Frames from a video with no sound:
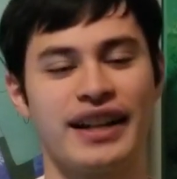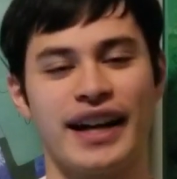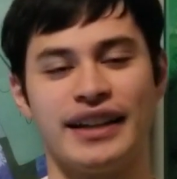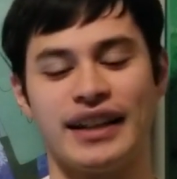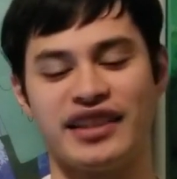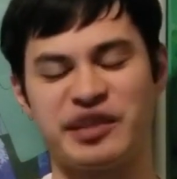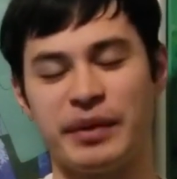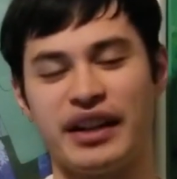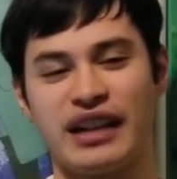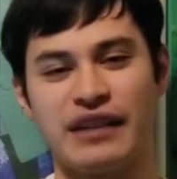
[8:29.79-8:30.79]
and then this
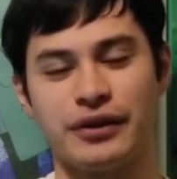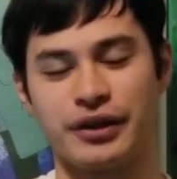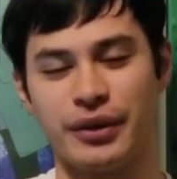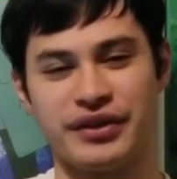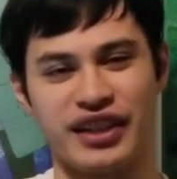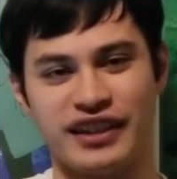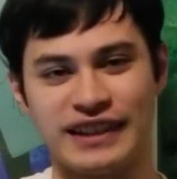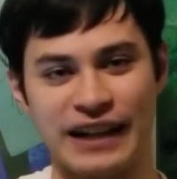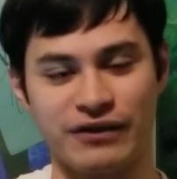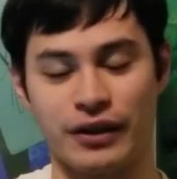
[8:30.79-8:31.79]
mini-novel goes in
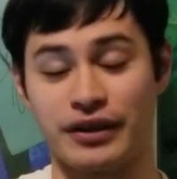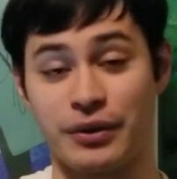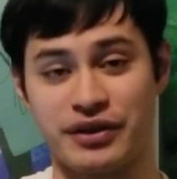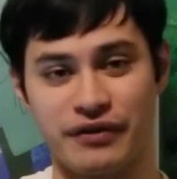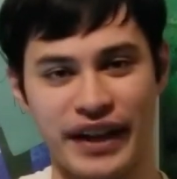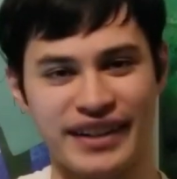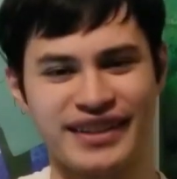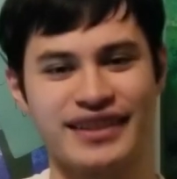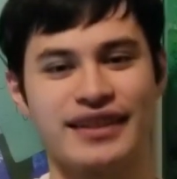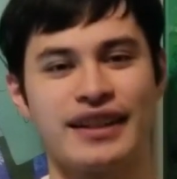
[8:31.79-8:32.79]
depth on those events.